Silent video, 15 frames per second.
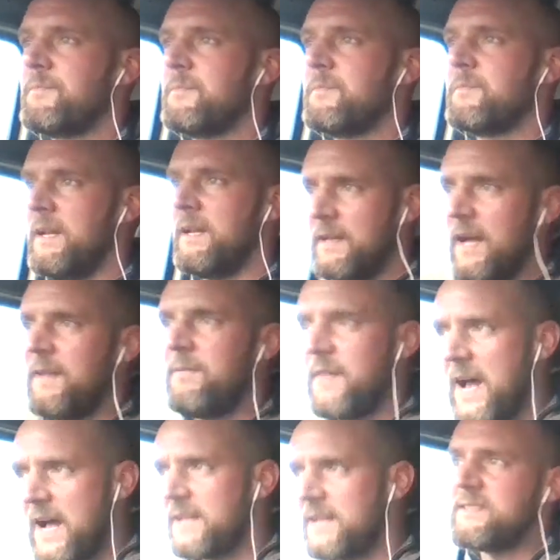and
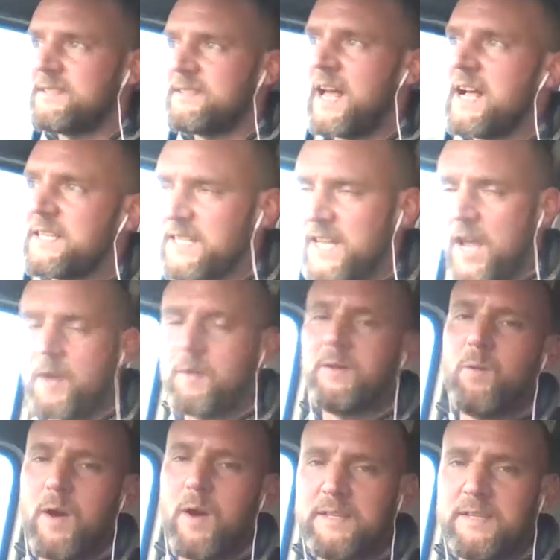that's the
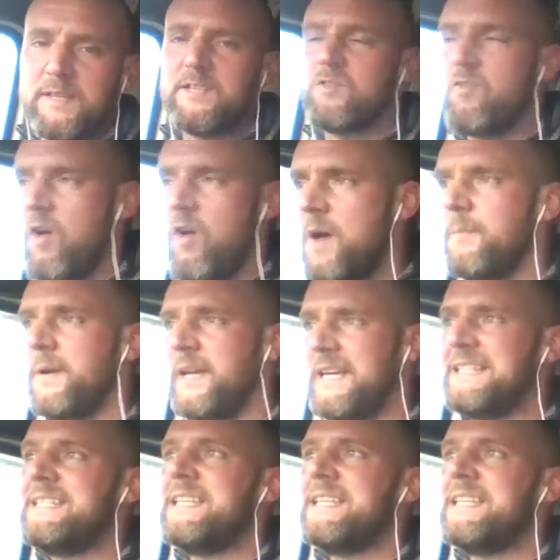only way to describe it.